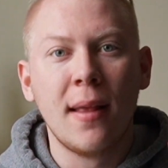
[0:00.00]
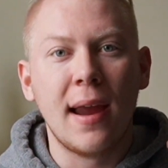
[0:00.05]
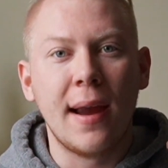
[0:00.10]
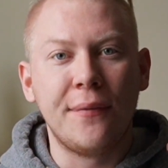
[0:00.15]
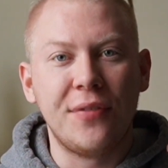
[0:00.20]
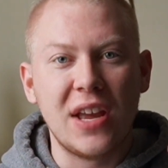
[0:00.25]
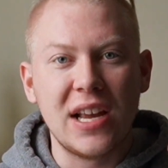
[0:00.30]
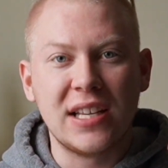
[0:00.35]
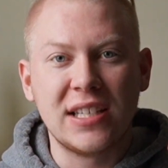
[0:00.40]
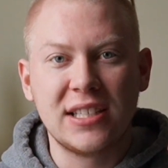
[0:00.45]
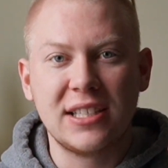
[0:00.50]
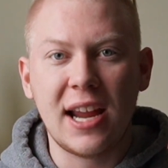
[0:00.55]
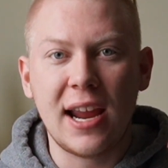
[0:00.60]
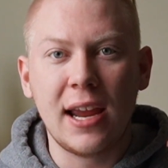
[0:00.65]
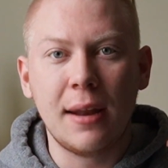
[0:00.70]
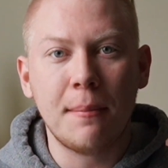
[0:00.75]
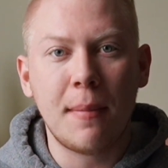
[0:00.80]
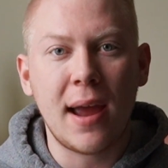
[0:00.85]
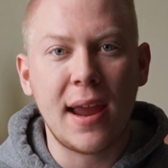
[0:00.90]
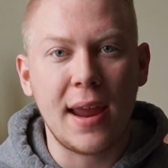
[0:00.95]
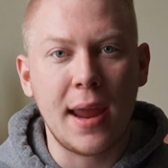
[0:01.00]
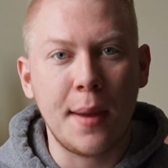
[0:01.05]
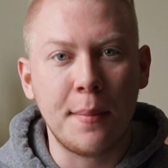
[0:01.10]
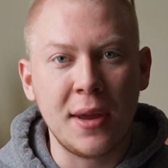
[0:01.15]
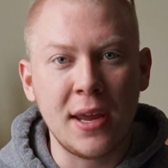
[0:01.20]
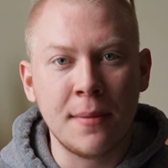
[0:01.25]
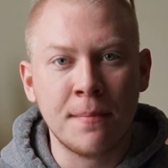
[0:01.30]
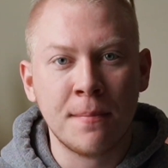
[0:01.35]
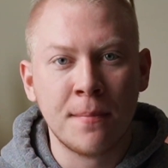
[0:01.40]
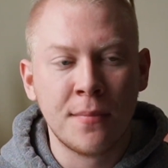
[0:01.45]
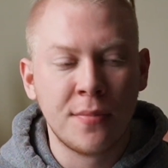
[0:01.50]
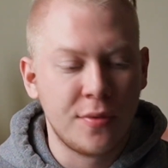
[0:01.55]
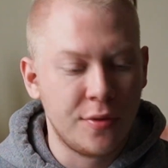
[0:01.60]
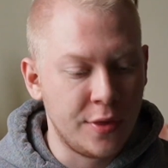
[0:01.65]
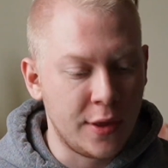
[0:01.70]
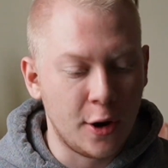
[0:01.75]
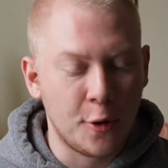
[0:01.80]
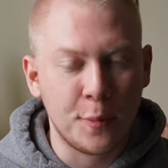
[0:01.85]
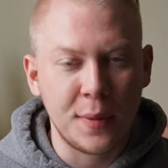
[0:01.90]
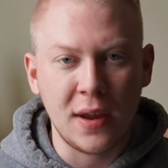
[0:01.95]
If they stay in Miami,
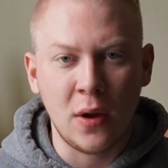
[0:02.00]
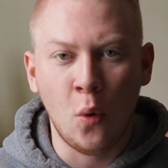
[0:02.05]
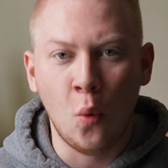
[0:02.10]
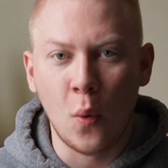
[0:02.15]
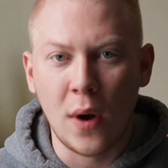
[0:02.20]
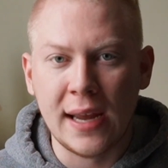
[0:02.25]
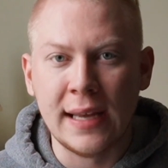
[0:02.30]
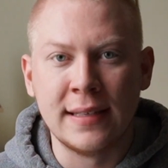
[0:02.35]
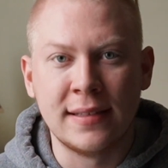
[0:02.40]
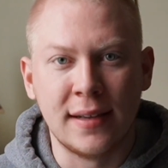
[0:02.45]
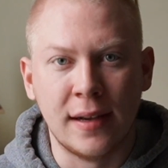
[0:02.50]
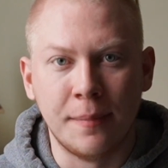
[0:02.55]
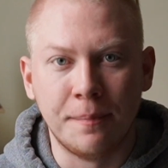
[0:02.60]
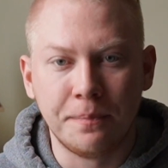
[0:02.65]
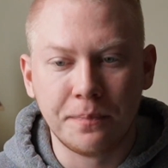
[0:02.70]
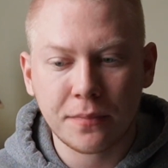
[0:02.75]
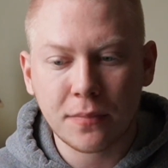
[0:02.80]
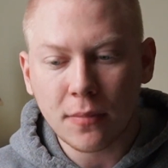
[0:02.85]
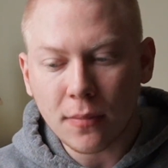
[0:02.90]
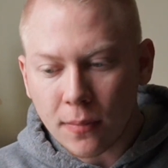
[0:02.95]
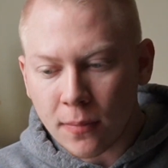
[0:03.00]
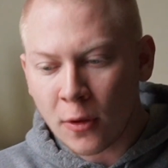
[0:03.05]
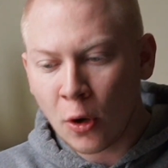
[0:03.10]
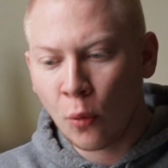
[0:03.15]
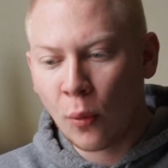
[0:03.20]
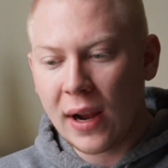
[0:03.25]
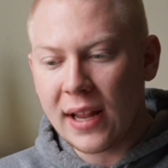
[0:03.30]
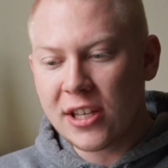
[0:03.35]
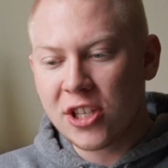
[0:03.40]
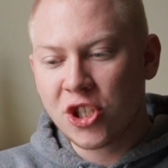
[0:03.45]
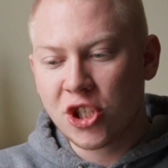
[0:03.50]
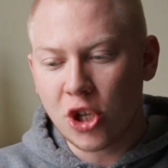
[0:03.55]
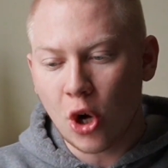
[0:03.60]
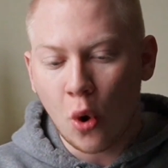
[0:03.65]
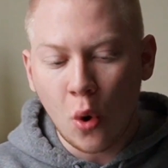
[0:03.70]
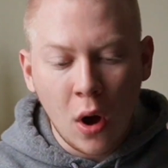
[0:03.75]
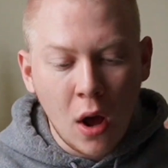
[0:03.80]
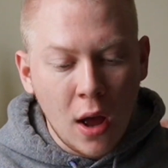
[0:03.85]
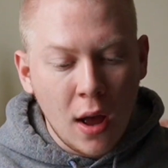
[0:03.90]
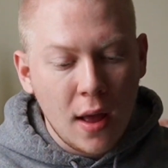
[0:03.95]
they're being wasted, right?
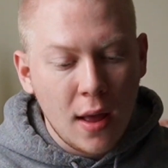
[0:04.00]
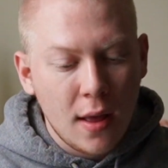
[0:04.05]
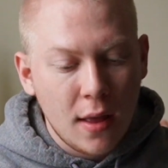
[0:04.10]
So